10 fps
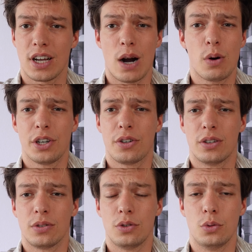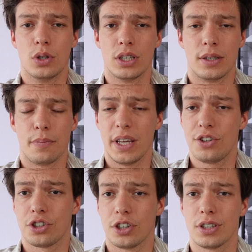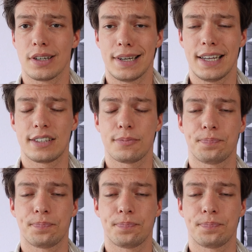How are you going to make sure that